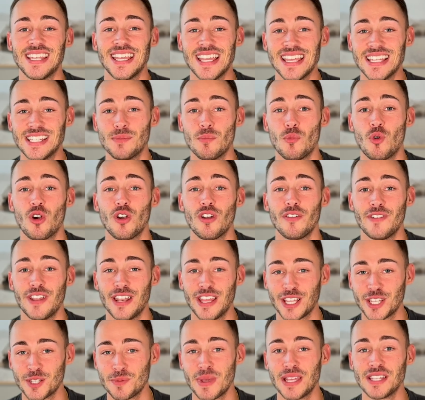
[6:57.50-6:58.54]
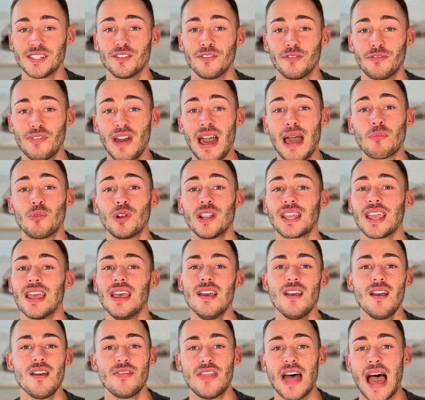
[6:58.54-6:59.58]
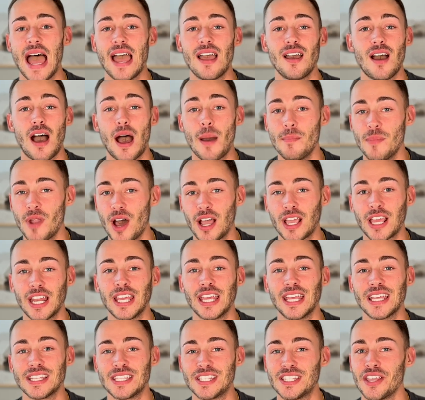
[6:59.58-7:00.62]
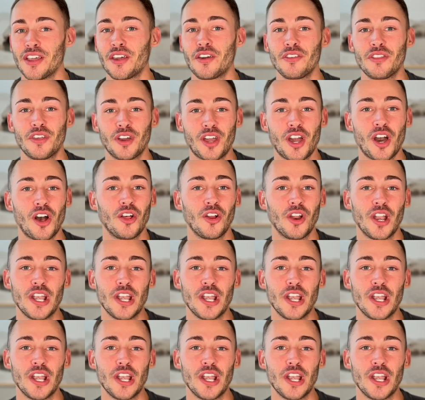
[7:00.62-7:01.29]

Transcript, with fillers: it is more of an expensive fabric, that I'm not gonna get sick of the color